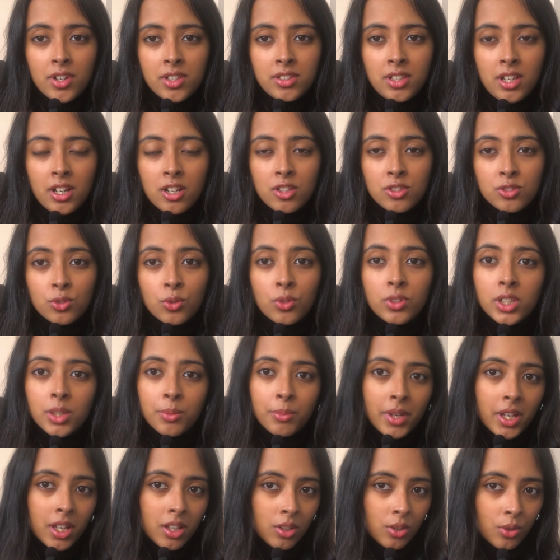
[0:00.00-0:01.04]
designers only
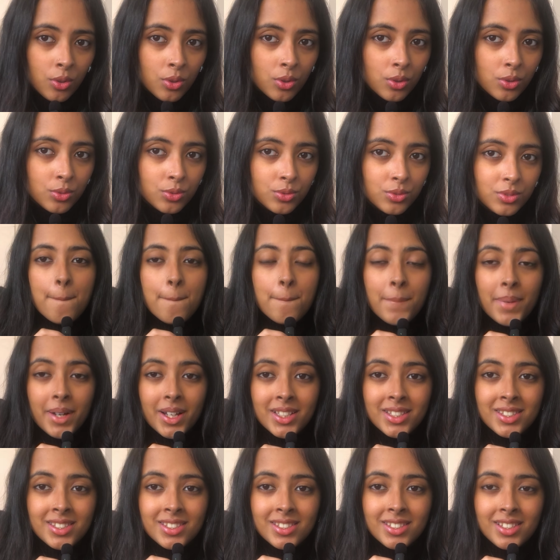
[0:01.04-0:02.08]
make logos,
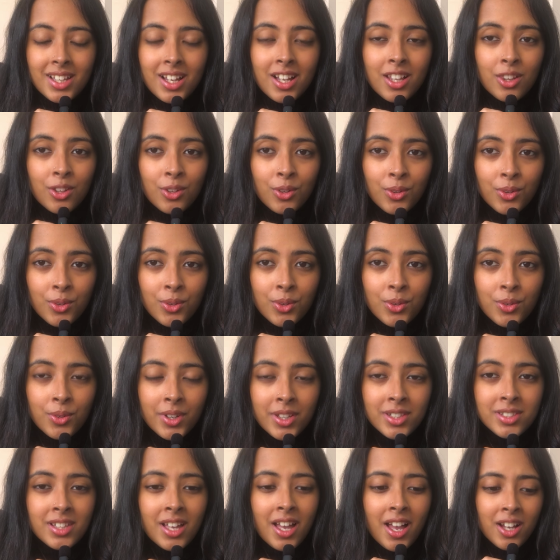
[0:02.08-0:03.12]
but a logo
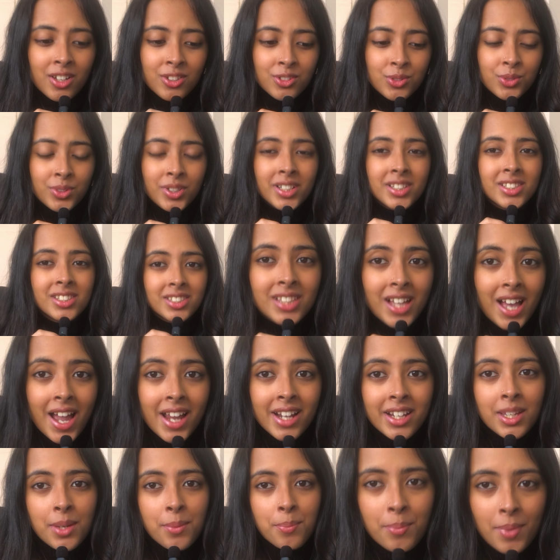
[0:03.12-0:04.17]
is actually a
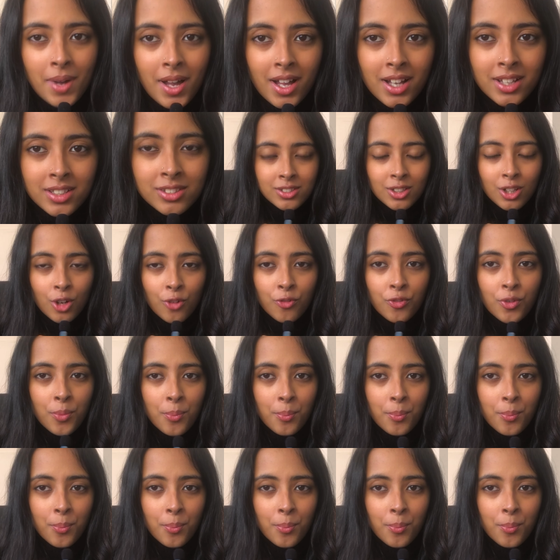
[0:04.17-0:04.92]
tiny part of a